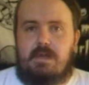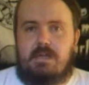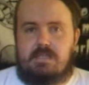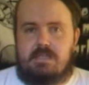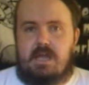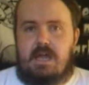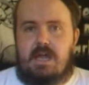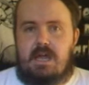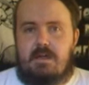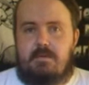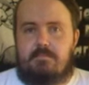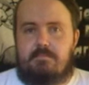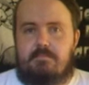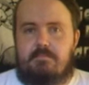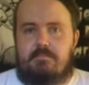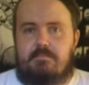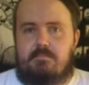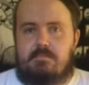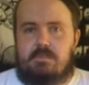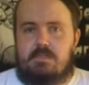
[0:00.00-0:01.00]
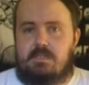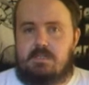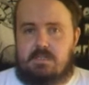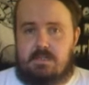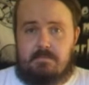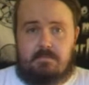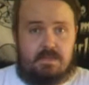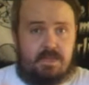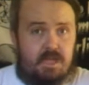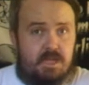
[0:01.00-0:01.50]
bit to
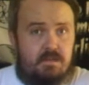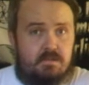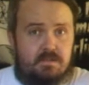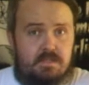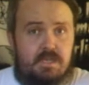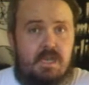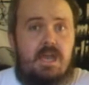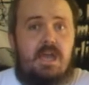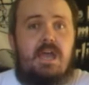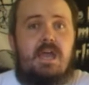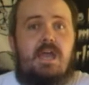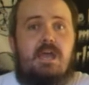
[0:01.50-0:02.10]
something else.